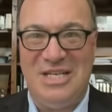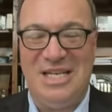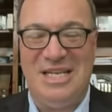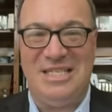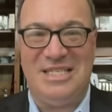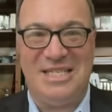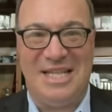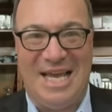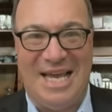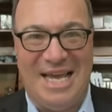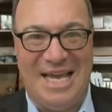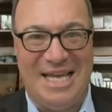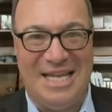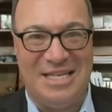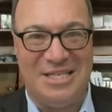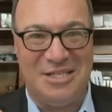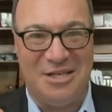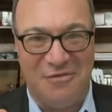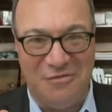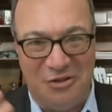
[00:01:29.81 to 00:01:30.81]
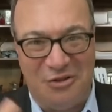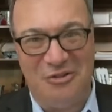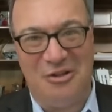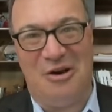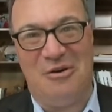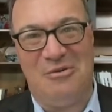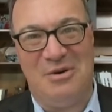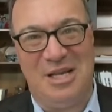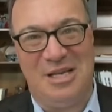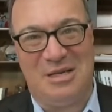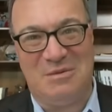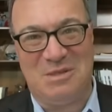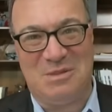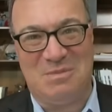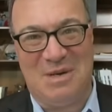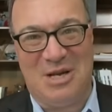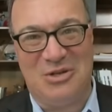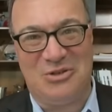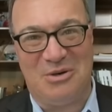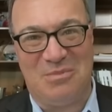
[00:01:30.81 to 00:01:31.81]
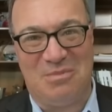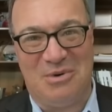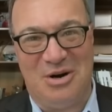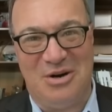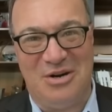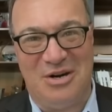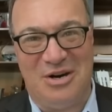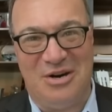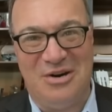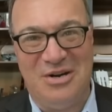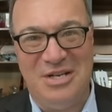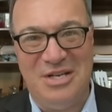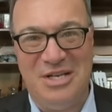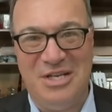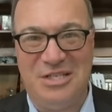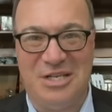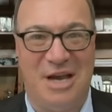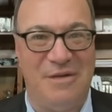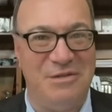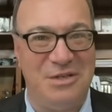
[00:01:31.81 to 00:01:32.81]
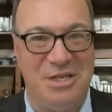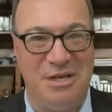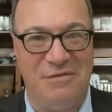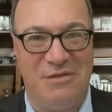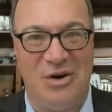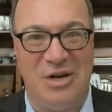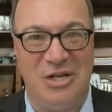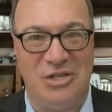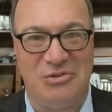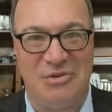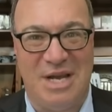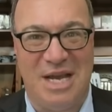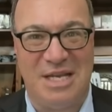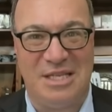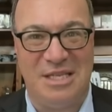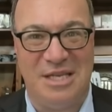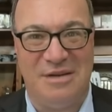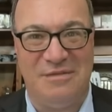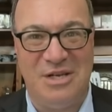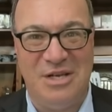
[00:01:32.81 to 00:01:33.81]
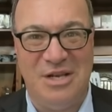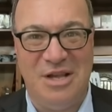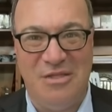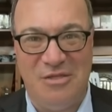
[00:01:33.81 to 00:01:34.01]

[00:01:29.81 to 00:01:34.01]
into the hands of the lower income spouse or partner is obviously very attractive.